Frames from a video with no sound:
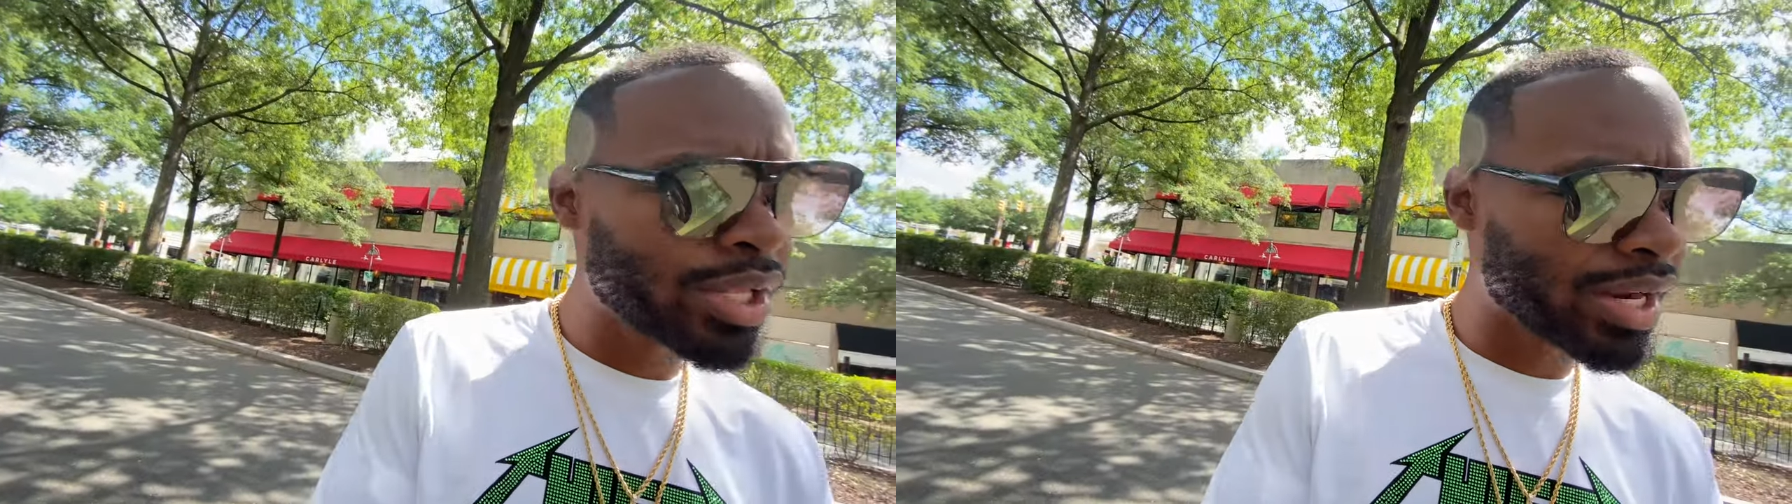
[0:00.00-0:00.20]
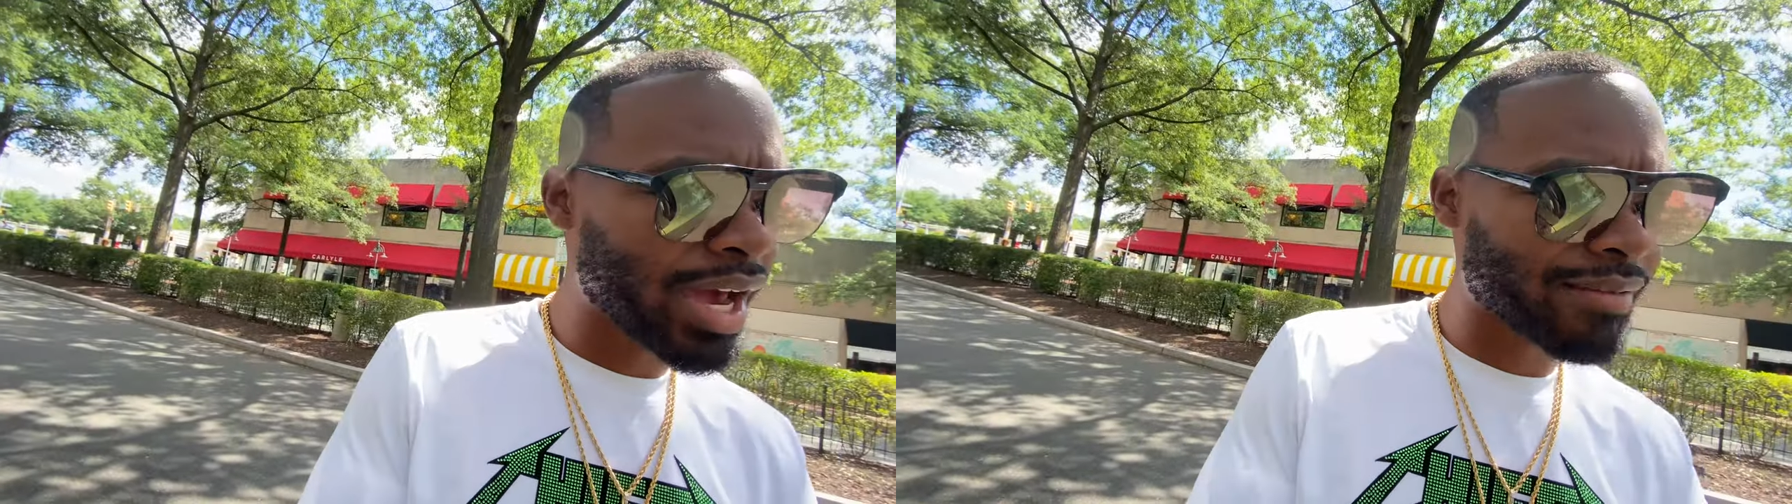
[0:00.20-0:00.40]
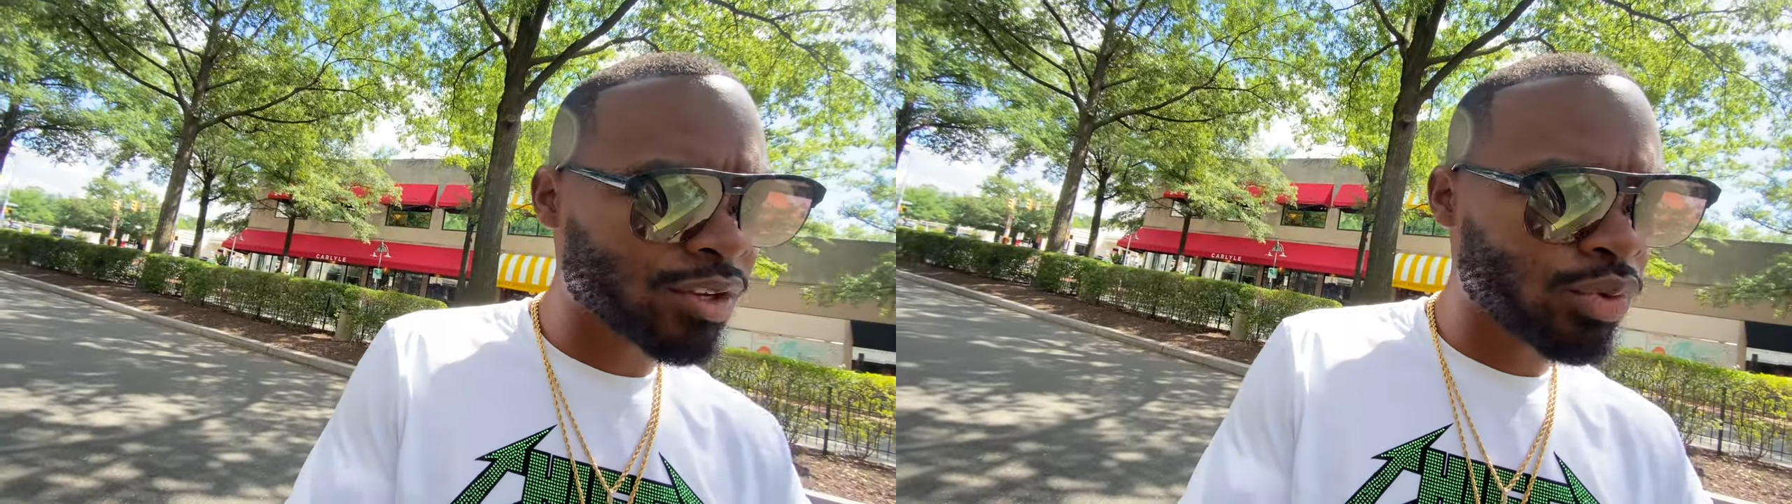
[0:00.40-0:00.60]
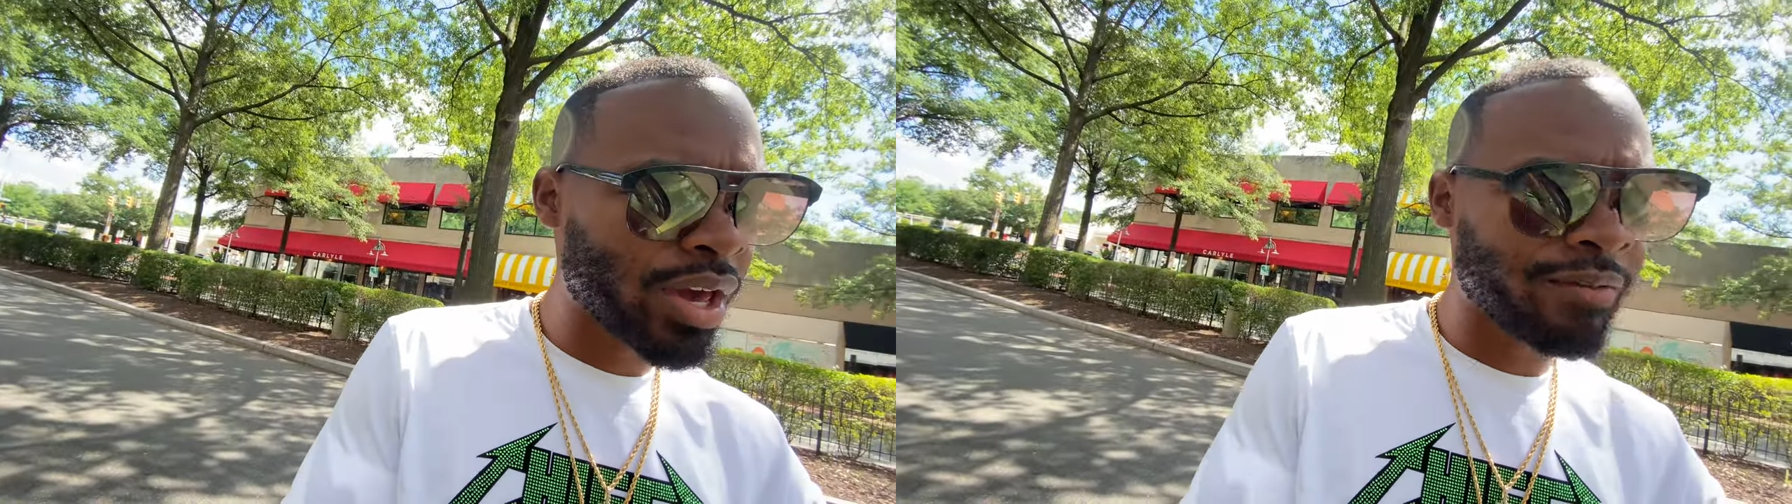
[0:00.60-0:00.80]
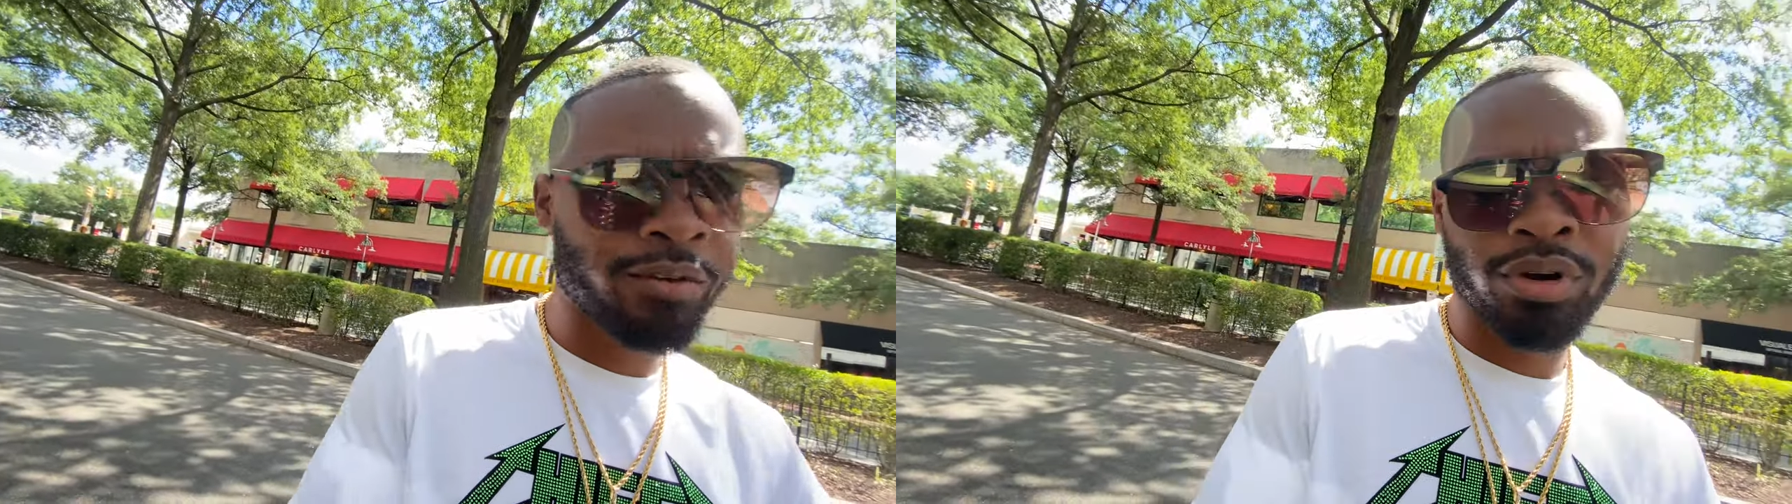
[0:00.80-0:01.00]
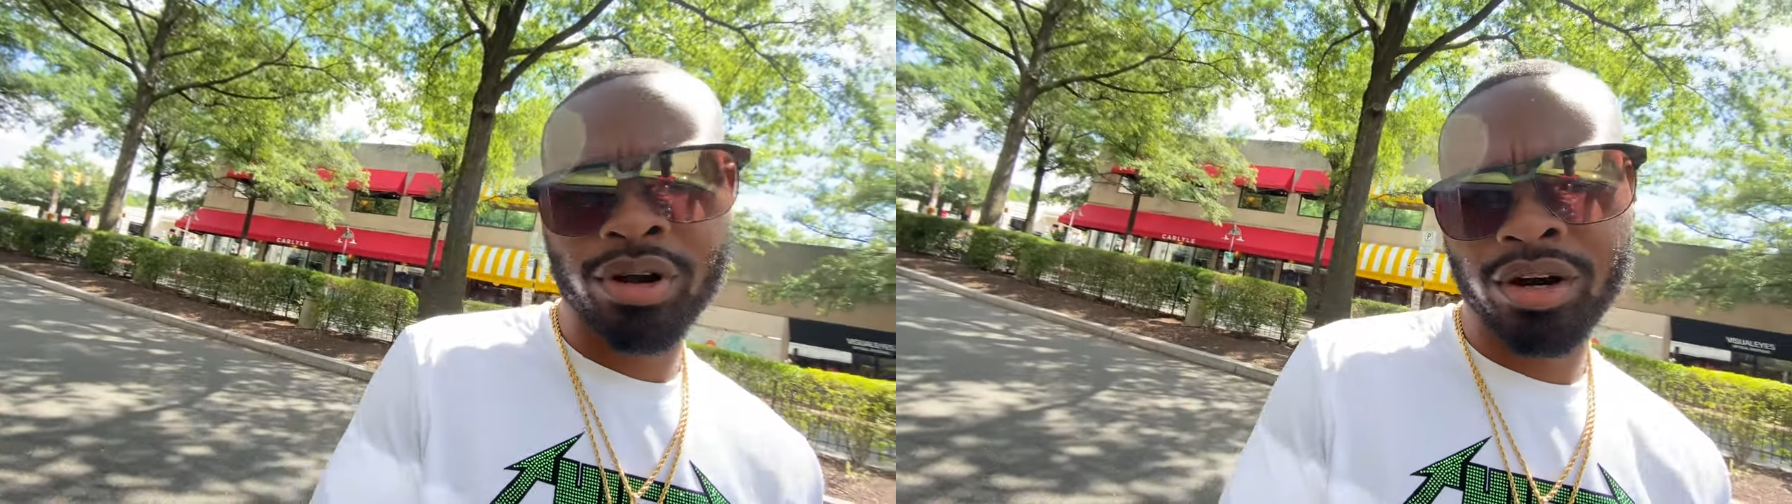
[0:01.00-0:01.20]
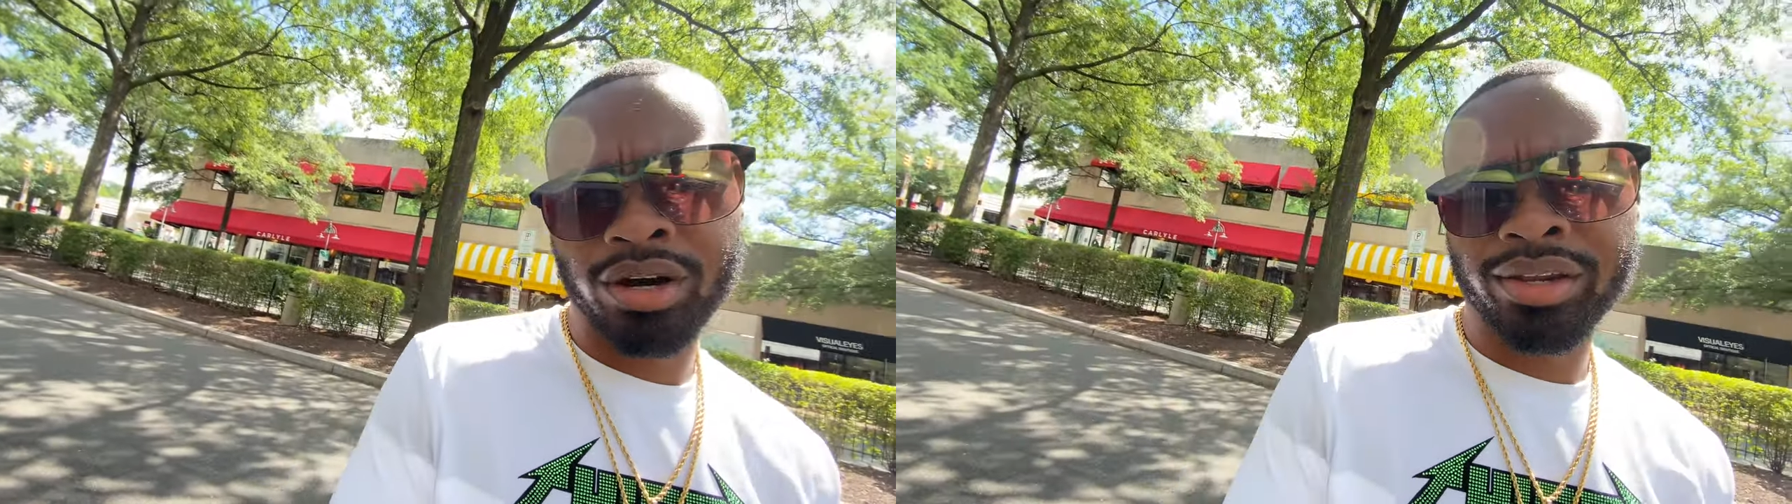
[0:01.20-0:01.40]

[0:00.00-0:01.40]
didn't have to wait for it all